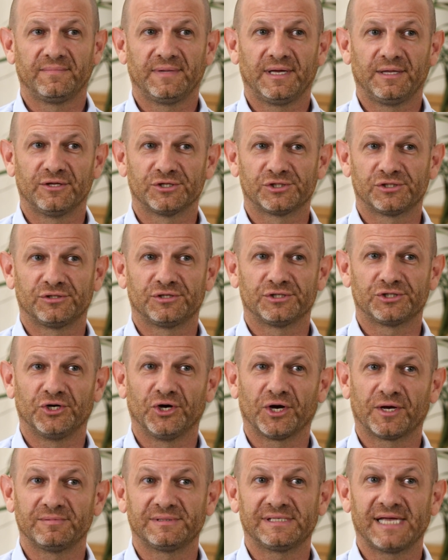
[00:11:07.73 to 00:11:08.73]
in the
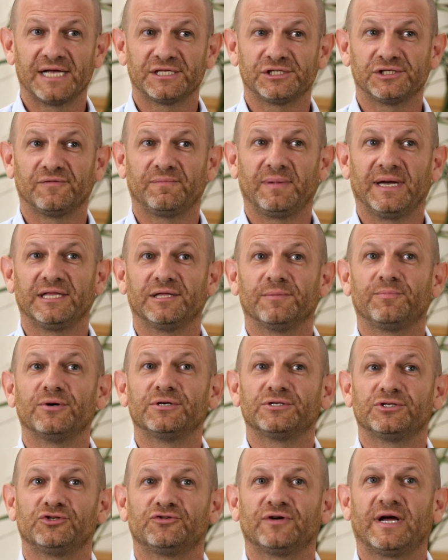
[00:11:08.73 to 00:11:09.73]
circumstances of being the
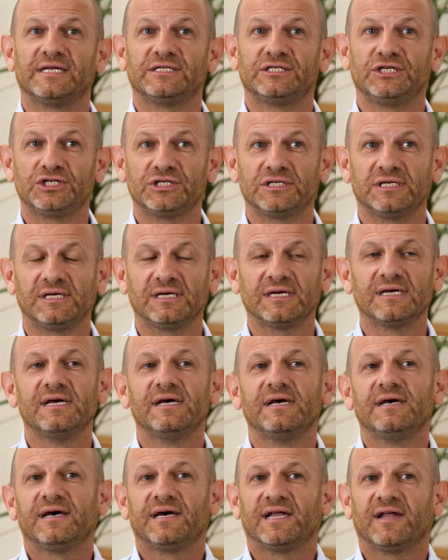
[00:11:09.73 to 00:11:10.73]
person transitioning,
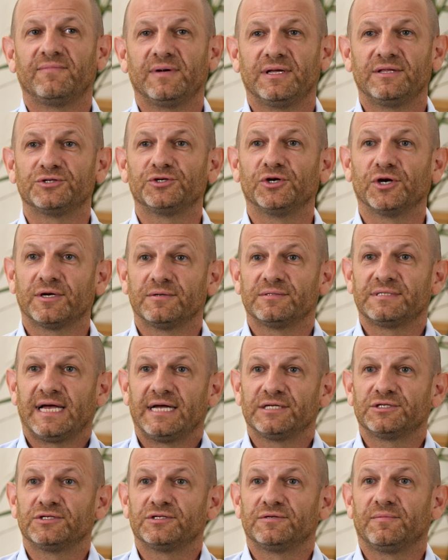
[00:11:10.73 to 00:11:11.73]
and I've been in the
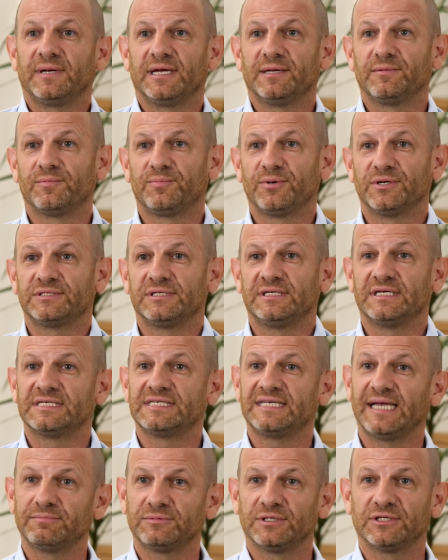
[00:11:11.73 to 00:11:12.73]
circumstances of being the person
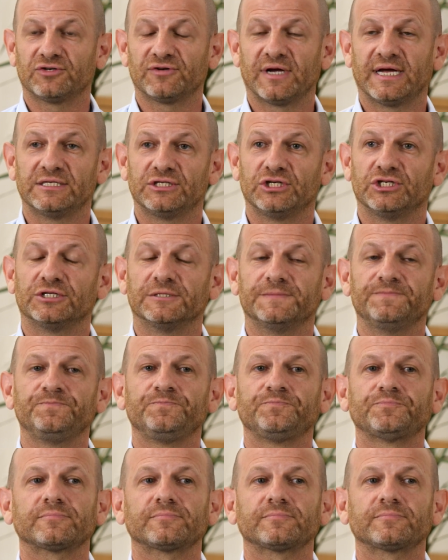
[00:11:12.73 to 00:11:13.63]
accepting the transition.